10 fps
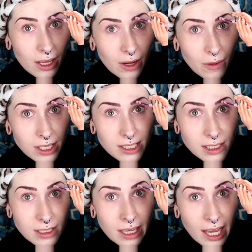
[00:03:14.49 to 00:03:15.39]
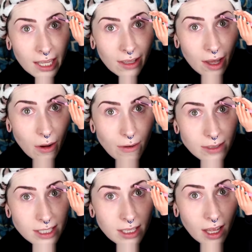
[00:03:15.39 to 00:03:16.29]
you're just getting
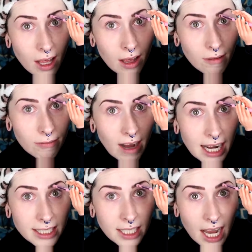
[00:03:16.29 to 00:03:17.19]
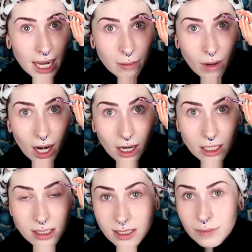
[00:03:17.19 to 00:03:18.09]
those fine line
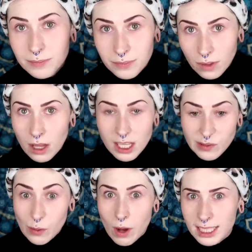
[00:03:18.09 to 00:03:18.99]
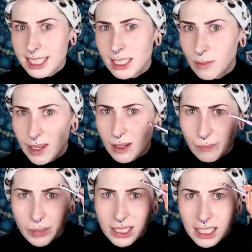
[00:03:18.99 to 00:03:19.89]
marks, because we want this to be
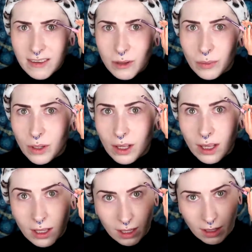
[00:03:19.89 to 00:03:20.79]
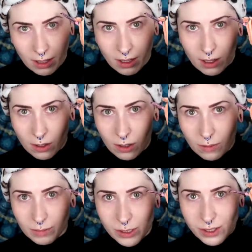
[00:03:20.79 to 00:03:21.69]
believable.
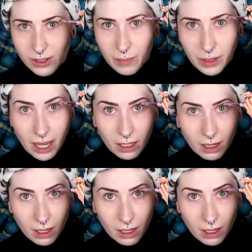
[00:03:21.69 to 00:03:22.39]
Oh, I'm losing grip again.